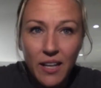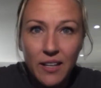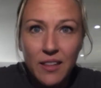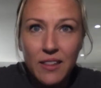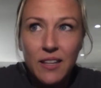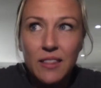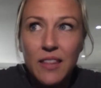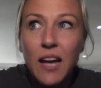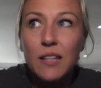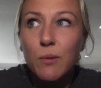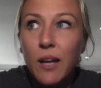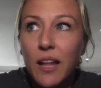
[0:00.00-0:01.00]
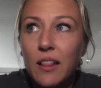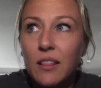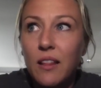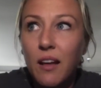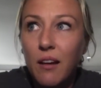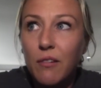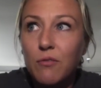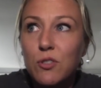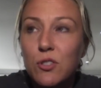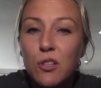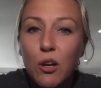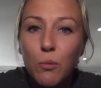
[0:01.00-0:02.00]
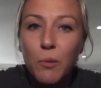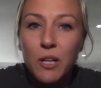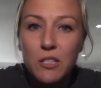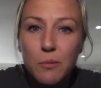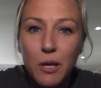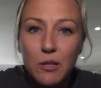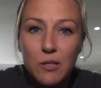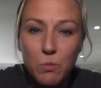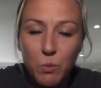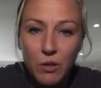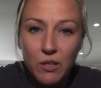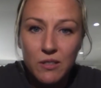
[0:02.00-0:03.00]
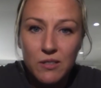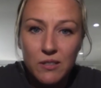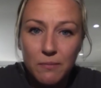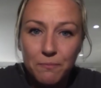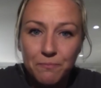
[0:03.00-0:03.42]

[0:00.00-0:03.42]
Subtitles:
And I think that's what I loved so much about sports,